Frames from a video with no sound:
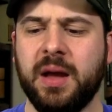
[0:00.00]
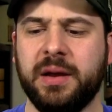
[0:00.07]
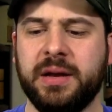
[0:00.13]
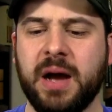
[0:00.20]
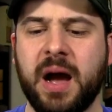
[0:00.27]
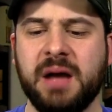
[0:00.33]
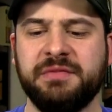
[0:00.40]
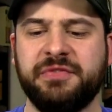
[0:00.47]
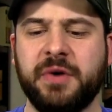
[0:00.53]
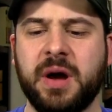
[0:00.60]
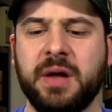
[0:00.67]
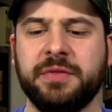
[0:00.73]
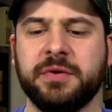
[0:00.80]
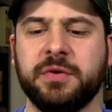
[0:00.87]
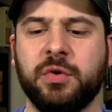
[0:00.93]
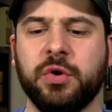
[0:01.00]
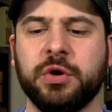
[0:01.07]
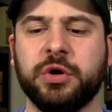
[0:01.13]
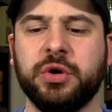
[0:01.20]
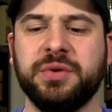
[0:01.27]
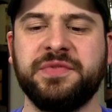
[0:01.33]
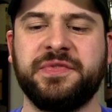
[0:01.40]
Godfather or
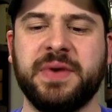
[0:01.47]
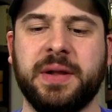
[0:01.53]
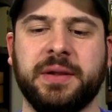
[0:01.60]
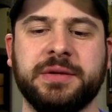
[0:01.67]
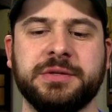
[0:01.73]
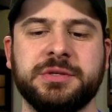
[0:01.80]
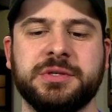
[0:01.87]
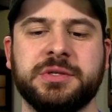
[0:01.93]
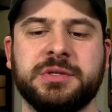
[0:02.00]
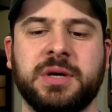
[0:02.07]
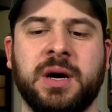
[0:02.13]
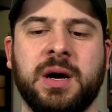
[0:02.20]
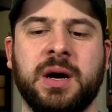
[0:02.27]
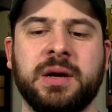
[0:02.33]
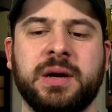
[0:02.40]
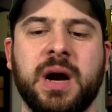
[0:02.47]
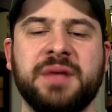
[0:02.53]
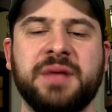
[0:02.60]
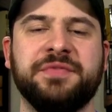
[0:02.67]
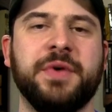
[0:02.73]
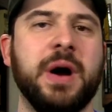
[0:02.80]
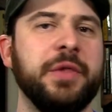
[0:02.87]
Goodfellas, uh,
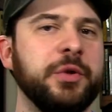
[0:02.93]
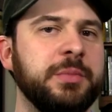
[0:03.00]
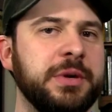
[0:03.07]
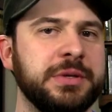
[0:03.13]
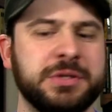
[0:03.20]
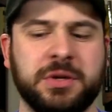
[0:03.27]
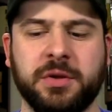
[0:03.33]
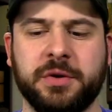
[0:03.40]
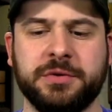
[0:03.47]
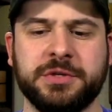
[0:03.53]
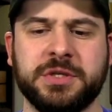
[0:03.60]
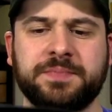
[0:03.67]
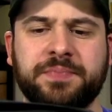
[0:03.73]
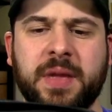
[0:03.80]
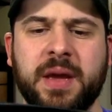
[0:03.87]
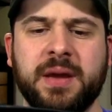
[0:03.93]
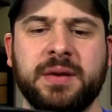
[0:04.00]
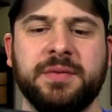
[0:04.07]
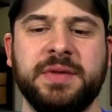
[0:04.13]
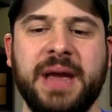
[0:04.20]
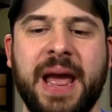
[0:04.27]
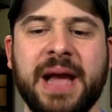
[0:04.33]
Godfather, but it's close.
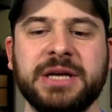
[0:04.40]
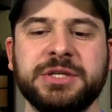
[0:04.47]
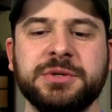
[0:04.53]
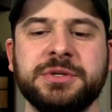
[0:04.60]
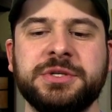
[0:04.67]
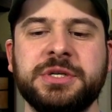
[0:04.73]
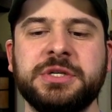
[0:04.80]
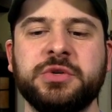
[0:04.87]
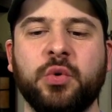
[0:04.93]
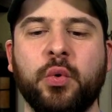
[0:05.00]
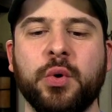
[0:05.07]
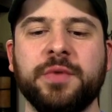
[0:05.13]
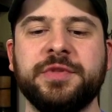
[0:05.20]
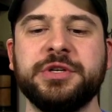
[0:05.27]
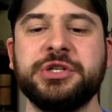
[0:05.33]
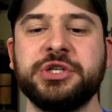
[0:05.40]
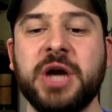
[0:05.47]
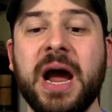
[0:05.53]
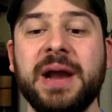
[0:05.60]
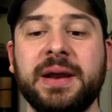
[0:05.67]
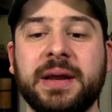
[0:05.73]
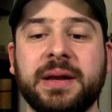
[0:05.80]
The Exorcist or The
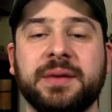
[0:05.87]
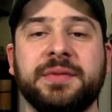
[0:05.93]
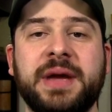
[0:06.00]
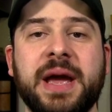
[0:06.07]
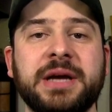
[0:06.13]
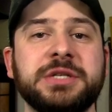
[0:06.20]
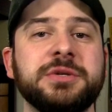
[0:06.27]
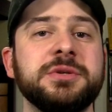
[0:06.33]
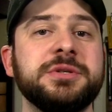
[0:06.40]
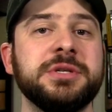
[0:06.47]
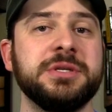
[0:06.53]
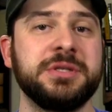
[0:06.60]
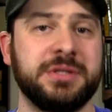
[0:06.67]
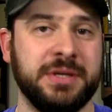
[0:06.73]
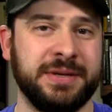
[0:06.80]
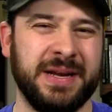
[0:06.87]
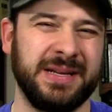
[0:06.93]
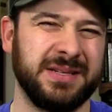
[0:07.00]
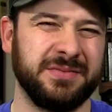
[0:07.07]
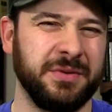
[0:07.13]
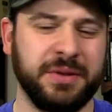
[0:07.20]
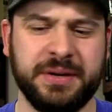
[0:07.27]
Shining, The Exorcist, and
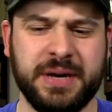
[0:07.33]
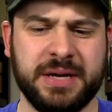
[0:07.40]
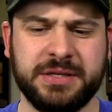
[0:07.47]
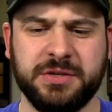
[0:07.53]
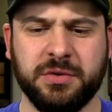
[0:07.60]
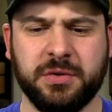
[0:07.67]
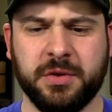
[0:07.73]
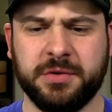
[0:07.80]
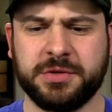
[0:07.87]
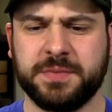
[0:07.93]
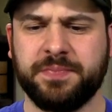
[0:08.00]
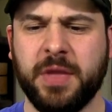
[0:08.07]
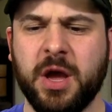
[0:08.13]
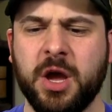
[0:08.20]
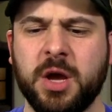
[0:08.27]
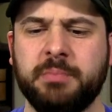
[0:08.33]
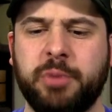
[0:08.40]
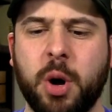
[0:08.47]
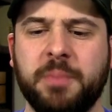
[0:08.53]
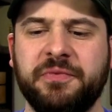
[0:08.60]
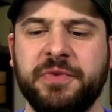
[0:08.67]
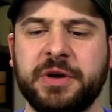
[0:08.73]
that's really not so close.
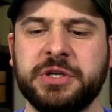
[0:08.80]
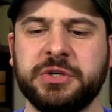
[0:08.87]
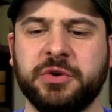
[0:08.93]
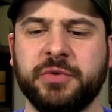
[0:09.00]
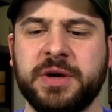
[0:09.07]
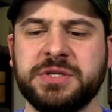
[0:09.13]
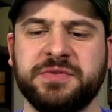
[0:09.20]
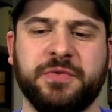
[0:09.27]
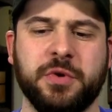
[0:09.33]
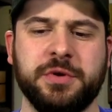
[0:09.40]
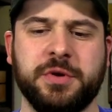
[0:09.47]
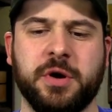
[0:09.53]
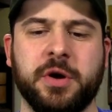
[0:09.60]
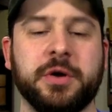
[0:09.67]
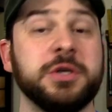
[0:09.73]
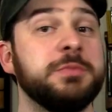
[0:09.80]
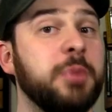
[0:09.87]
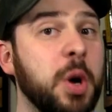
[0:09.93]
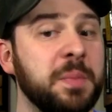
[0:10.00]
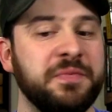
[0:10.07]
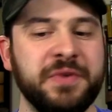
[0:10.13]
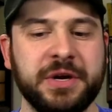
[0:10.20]
Pulp Fiction or Reservoir Dogs,
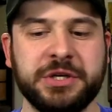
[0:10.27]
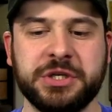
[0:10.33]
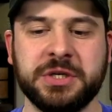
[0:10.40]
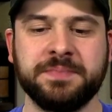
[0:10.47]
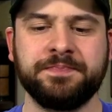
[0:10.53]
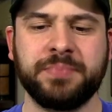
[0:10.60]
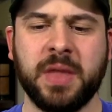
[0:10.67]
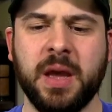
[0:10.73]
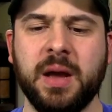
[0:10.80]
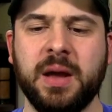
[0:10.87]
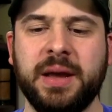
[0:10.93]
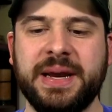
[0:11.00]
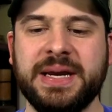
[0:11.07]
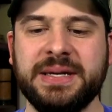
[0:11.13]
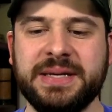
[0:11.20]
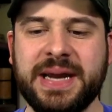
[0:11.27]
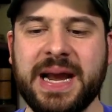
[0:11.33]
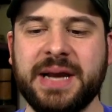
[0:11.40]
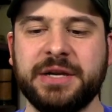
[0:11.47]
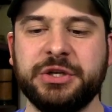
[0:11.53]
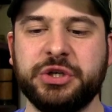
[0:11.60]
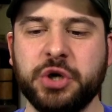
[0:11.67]
Pulp Fiction.
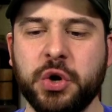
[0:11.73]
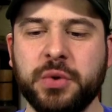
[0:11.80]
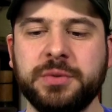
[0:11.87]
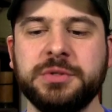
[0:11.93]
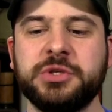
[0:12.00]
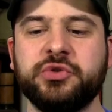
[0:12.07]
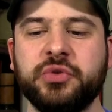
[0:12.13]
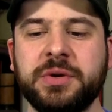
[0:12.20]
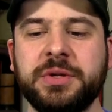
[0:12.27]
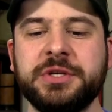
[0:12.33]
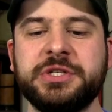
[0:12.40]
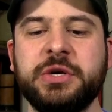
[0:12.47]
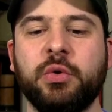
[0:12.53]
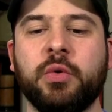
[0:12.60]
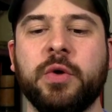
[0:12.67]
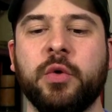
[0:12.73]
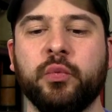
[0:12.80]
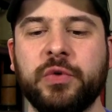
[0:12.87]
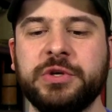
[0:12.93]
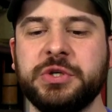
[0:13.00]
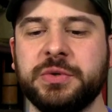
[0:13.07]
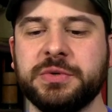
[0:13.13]
Indiana Jones trilogy or
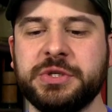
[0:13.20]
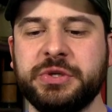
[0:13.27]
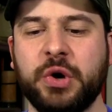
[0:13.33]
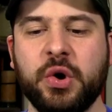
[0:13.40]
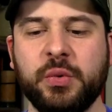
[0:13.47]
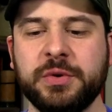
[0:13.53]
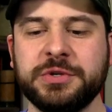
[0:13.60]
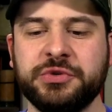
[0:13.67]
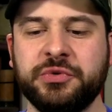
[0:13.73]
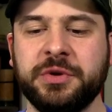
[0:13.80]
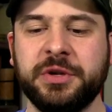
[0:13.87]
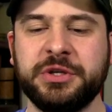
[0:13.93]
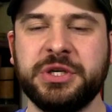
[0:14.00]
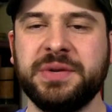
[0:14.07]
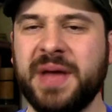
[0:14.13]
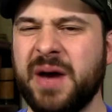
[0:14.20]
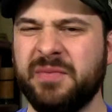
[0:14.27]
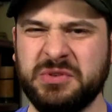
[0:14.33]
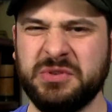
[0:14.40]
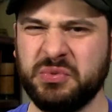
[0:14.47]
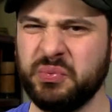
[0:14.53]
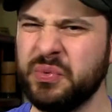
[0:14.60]
original Star Wars trilogy, that
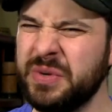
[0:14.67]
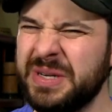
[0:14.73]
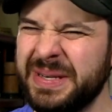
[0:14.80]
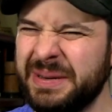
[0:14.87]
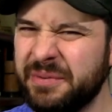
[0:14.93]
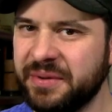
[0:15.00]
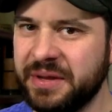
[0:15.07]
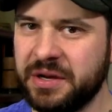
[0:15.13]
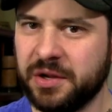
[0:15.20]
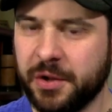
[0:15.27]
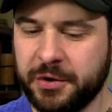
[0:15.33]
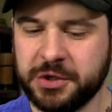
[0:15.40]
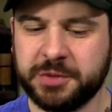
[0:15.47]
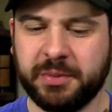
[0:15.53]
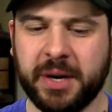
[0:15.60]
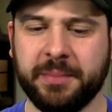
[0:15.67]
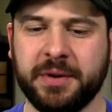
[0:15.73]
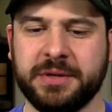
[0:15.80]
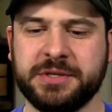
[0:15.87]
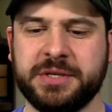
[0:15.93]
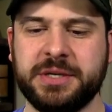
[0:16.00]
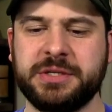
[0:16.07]
one's really, really close, but I'm
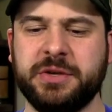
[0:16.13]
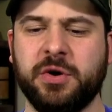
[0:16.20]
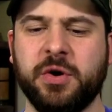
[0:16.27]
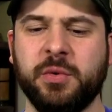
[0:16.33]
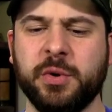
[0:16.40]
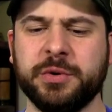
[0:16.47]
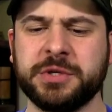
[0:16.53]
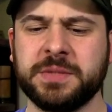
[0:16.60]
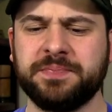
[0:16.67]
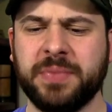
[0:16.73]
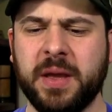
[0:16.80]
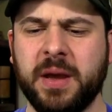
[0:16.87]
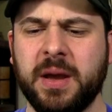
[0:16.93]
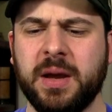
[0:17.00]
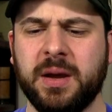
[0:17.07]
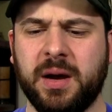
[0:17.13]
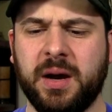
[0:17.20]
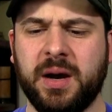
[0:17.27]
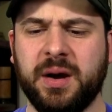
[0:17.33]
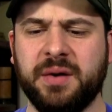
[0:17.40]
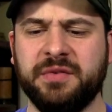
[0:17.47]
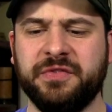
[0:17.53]
going to say Star Wars.
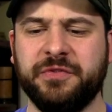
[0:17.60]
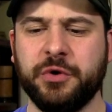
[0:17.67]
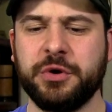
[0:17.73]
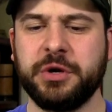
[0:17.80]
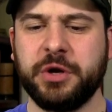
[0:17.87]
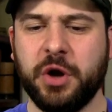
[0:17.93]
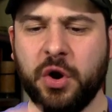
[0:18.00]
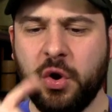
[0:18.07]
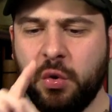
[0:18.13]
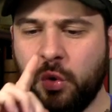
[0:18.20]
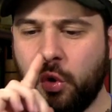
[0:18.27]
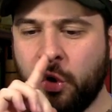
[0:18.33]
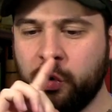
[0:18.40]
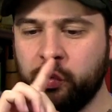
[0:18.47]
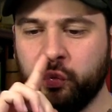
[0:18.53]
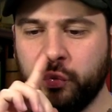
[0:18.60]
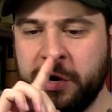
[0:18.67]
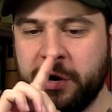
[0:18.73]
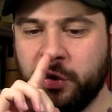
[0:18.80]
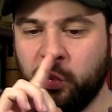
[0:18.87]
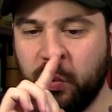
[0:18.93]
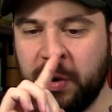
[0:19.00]
Uh, Vertigo or
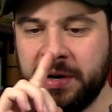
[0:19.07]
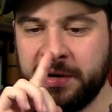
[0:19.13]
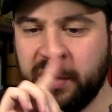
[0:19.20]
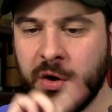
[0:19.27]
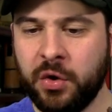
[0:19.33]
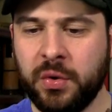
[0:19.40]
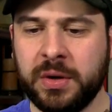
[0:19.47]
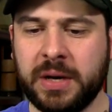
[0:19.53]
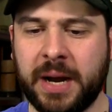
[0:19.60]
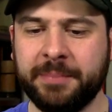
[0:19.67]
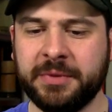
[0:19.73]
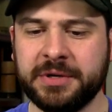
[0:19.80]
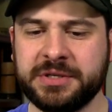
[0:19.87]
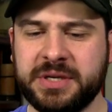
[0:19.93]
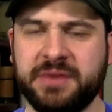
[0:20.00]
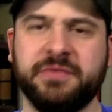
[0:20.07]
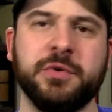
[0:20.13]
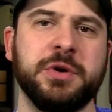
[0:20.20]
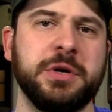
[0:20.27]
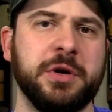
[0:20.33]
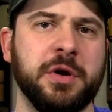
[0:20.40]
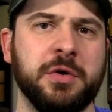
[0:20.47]
Rear Window, I'm going to say
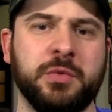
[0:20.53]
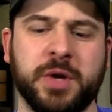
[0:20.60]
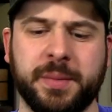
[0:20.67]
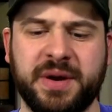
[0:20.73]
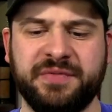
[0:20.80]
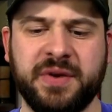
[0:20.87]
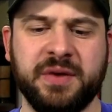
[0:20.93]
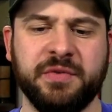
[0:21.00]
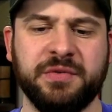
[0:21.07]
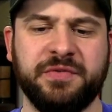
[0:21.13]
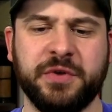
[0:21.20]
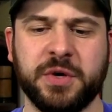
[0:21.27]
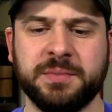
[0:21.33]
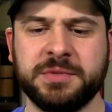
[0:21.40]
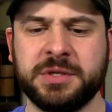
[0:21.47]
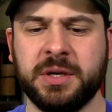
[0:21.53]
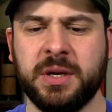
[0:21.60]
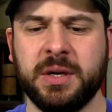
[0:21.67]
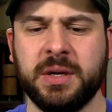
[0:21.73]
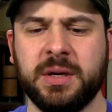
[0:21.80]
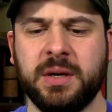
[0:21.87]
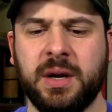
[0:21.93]
Vertigo, one of my favorite films.
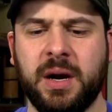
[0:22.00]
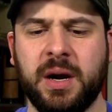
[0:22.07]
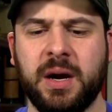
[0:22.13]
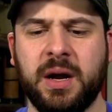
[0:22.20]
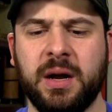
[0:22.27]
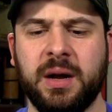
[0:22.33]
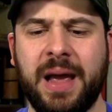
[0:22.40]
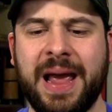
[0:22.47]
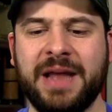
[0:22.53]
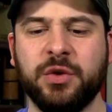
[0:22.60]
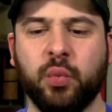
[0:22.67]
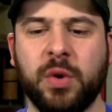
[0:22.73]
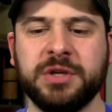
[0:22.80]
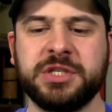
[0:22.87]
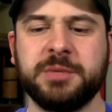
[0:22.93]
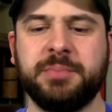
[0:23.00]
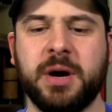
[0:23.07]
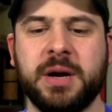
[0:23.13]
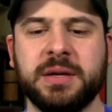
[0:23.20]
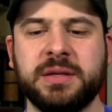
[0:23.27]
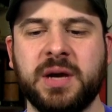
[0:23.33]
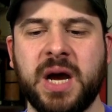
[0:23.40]
Uh, and Once
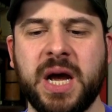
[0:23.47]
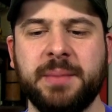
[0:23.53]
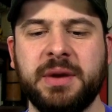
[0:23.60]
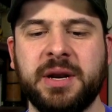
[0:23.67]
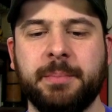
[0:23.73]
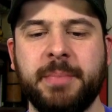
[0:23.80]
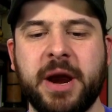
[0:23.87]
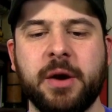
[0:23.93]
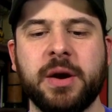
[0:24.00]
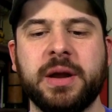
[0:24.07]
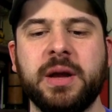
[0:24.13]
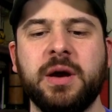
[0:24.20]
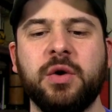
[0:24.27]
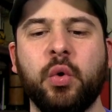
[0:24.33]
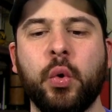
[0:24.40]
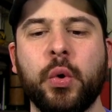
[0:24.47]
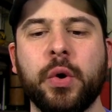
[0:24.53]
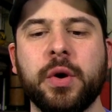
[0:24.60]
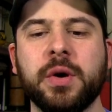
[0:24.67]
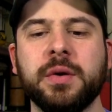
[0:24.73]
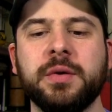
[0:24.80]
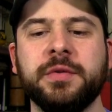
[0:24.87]
Upon a Time in America
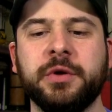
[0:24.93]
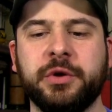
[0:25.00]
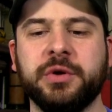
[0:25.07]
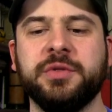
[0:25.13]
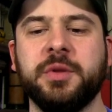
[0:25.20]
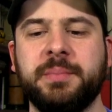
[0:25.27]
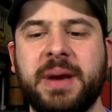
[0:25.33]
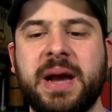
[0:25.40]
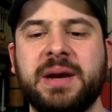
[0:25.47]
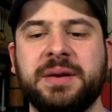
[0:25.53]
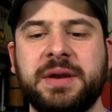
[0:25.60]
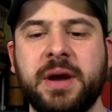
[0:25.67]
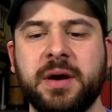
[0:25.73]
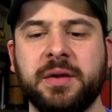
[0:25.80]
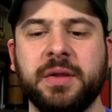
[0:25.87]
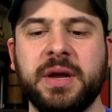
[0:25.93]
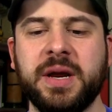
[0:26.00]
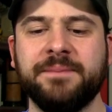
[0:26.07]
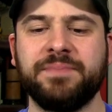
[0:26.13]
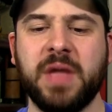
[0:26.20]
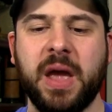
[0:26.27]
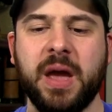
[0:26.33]
or The Good, the Bad, and the
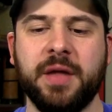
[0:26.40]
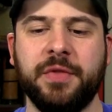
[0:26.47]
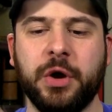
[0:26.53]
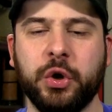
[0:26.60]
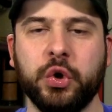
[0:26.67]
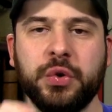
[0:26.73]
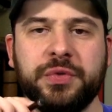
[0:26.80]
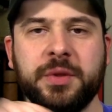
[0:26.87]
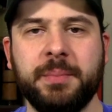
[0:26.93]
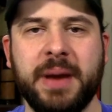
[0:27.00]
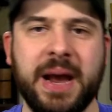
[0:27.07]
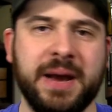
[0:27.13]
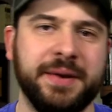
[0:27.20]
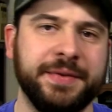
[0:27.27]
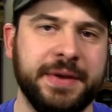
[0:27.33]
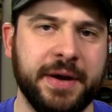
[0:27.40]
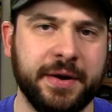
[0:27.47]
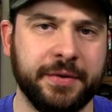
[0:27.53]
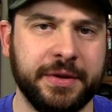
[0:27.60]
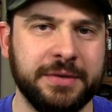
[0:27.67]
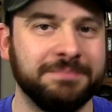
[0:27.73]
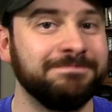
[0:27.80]
Ugly. The Good, the Bad, and the
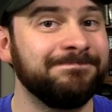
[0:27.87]
Ugly.